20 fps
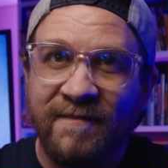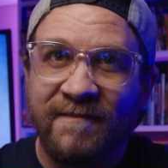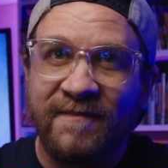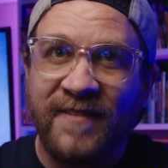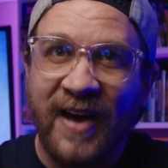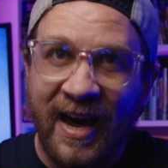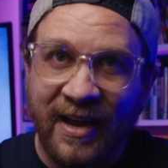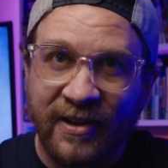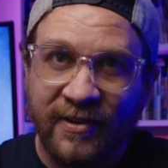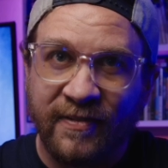
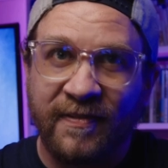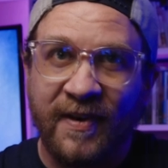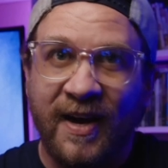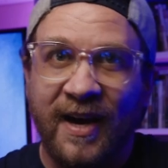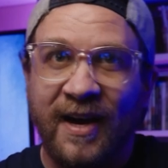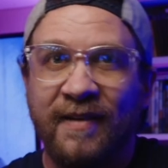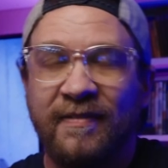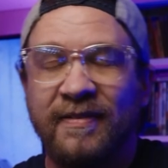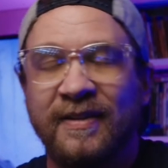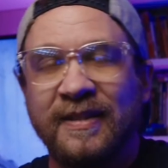Fast
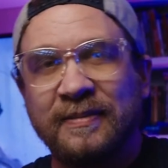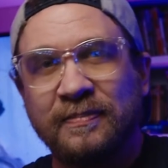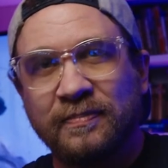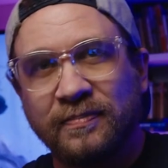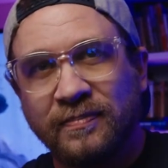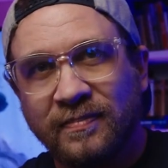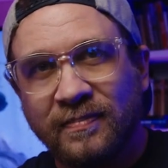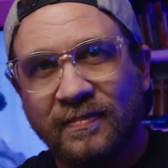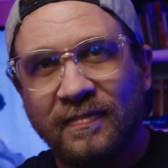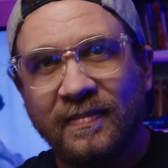5.
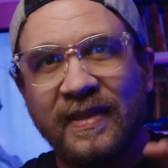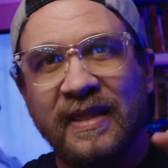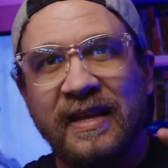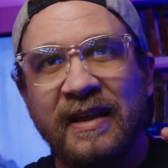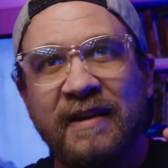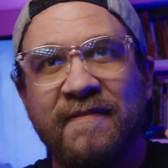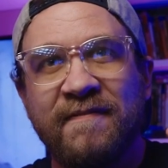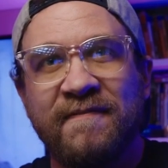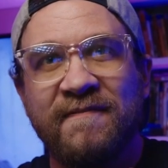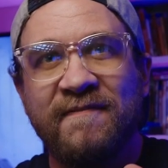
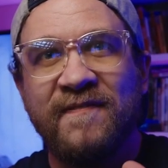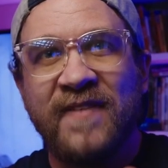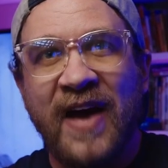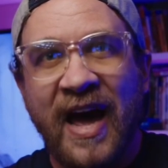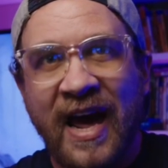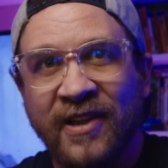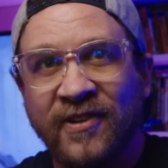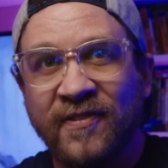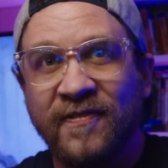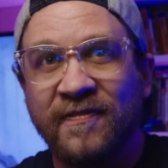
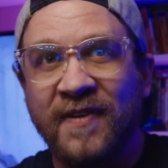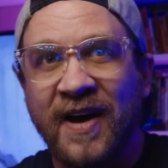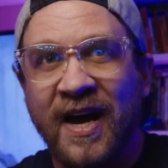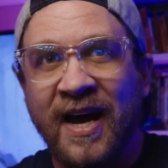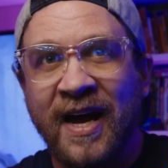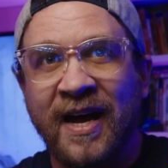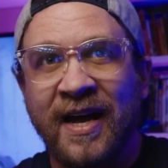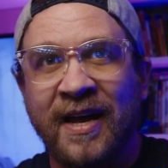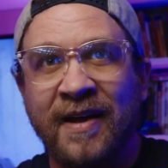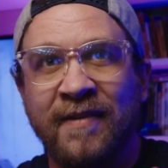Fast
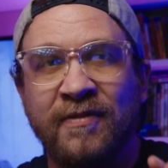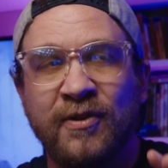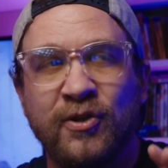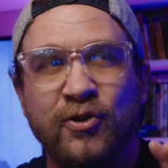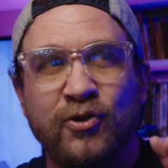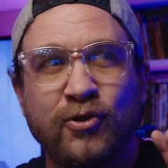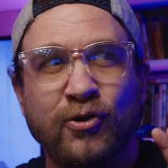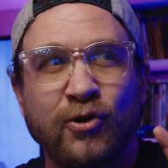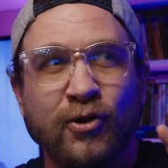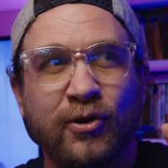5
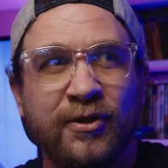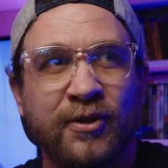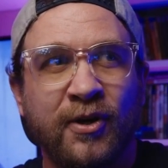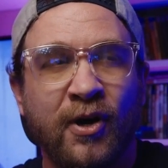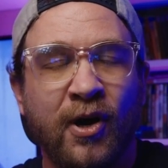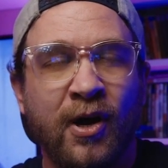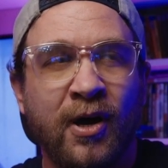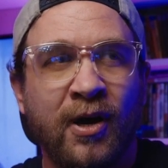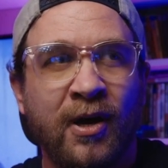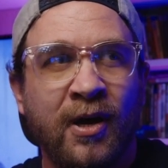took
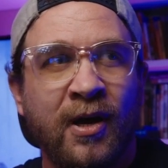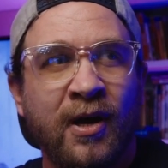the